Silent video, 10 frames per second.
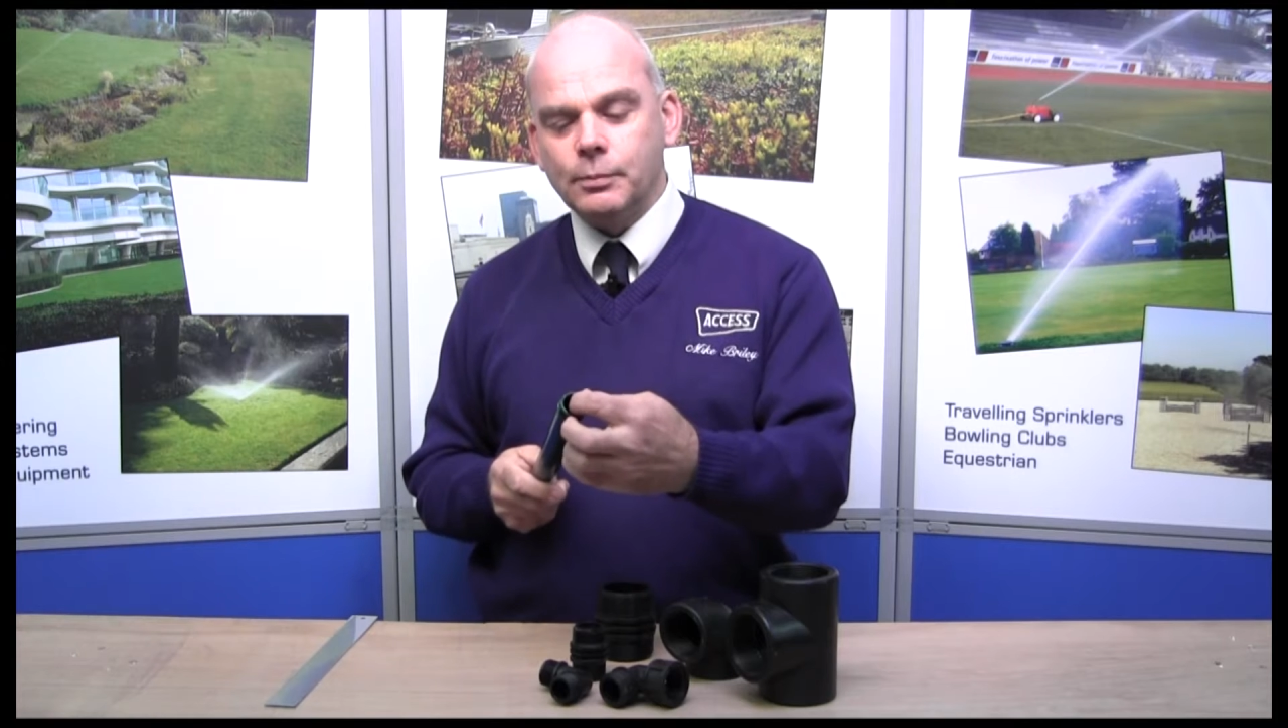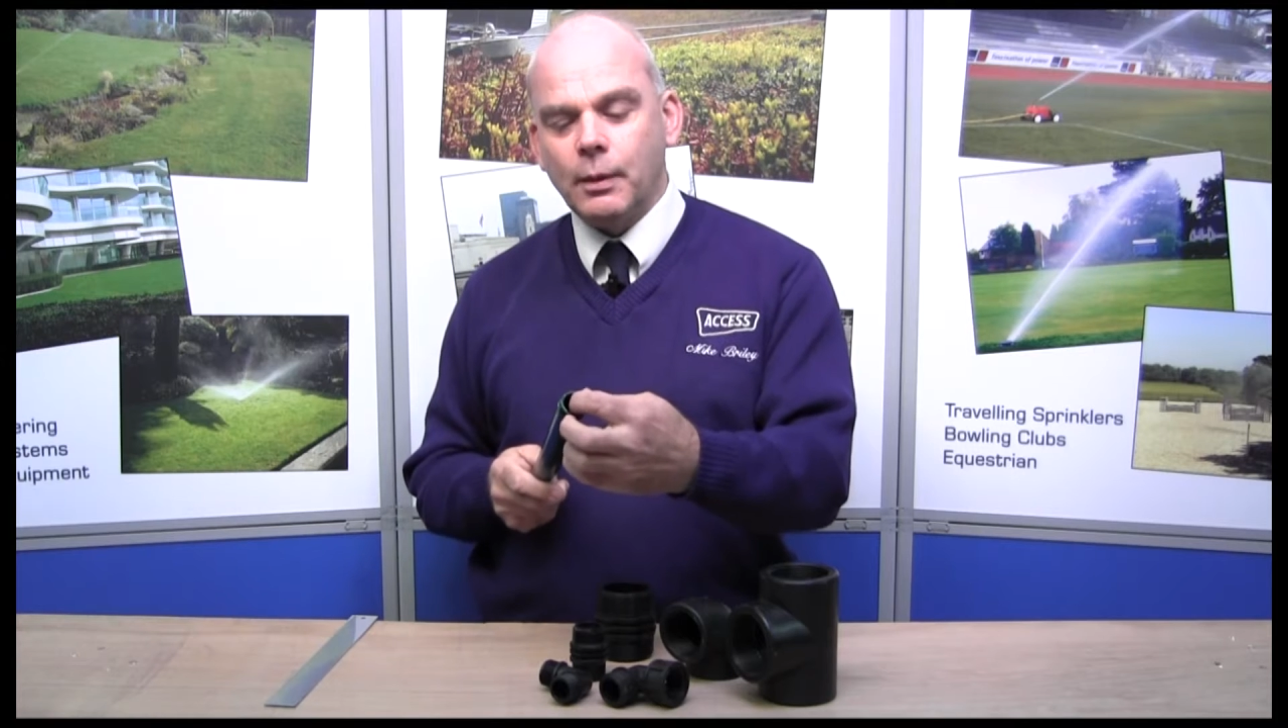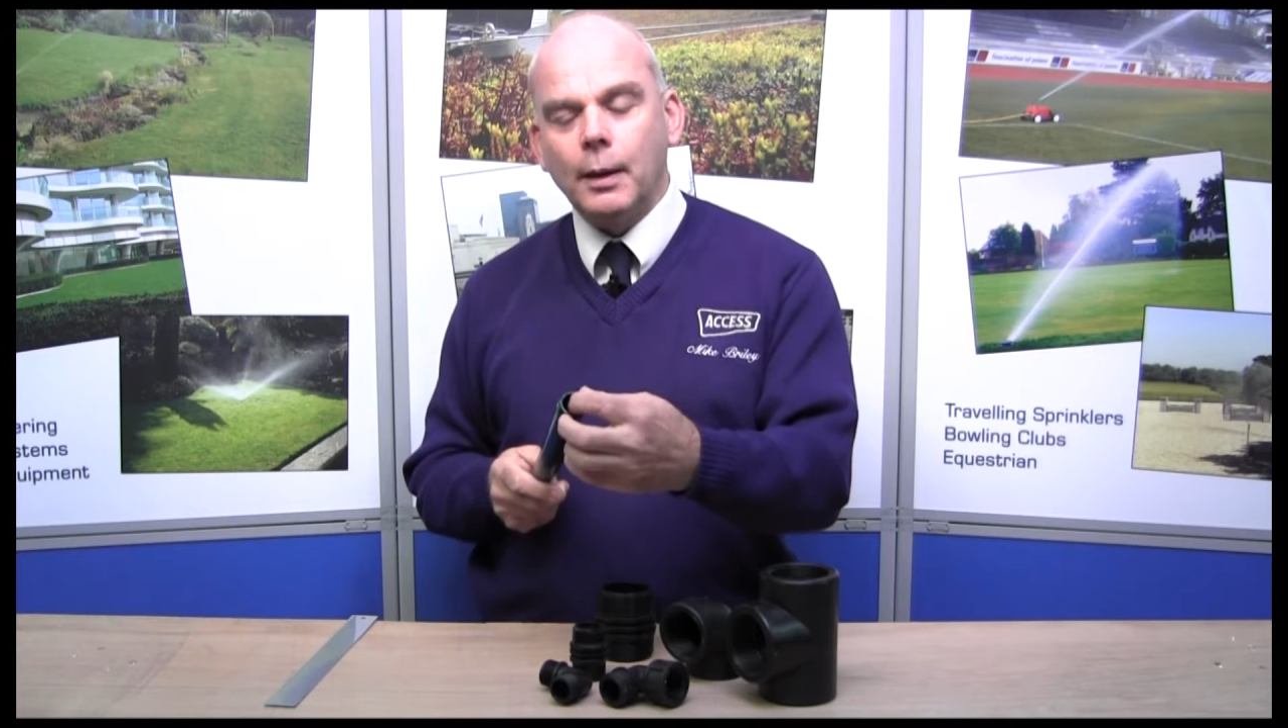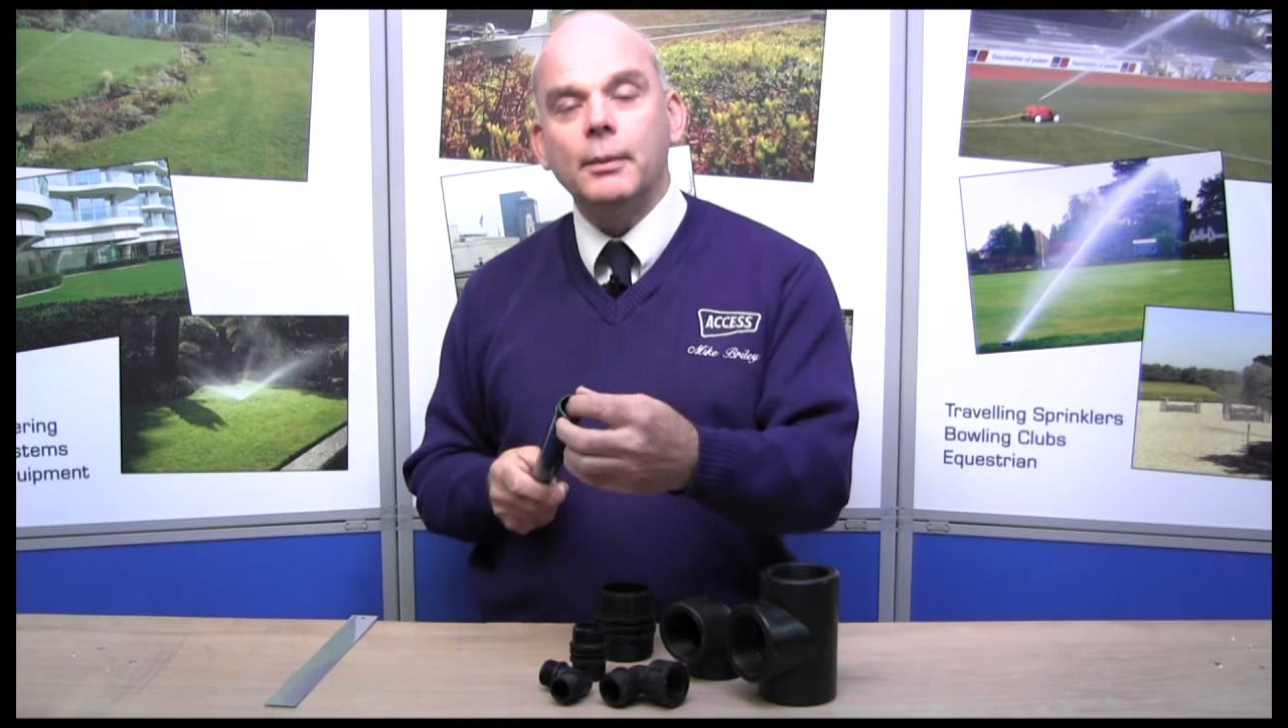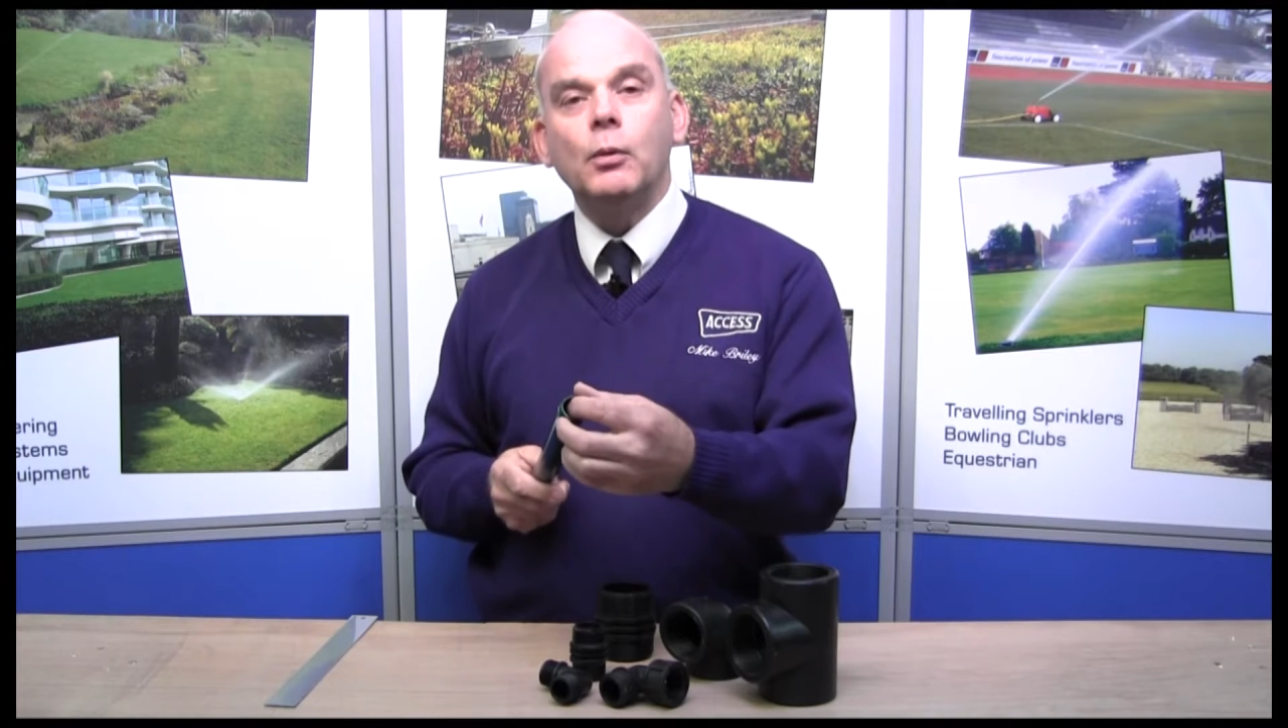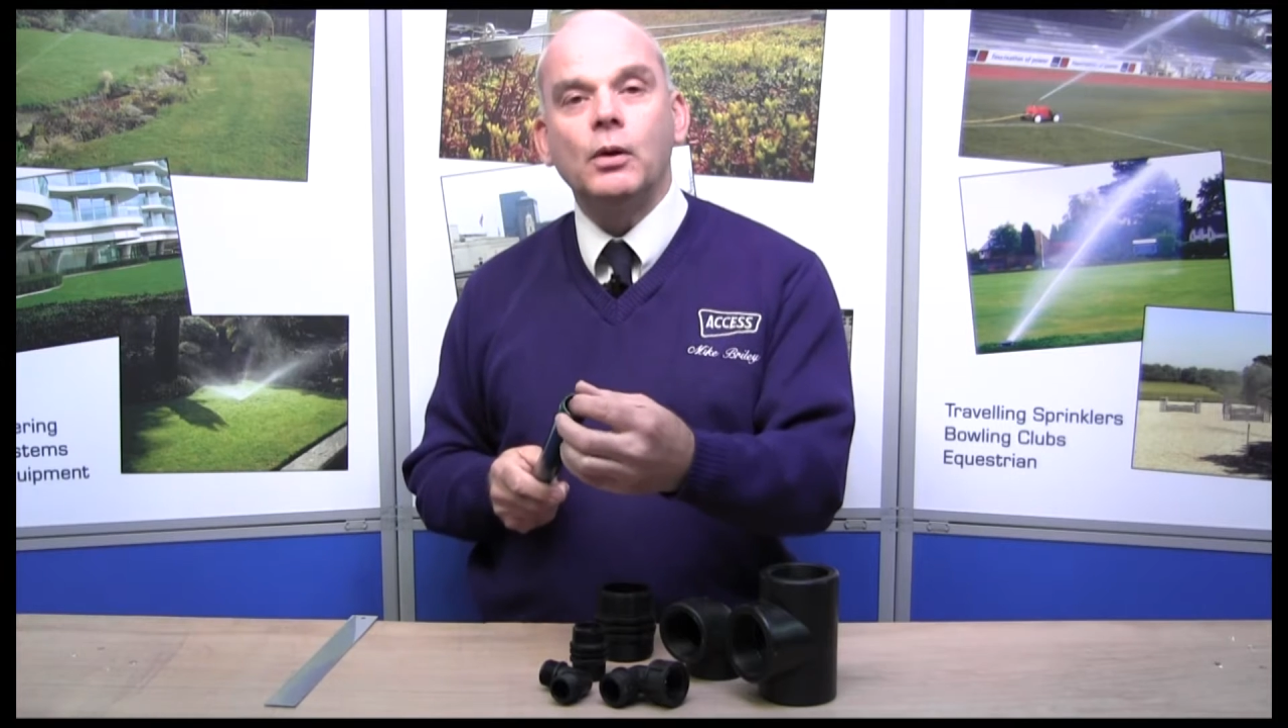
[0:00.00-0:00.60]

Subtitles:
pipe and I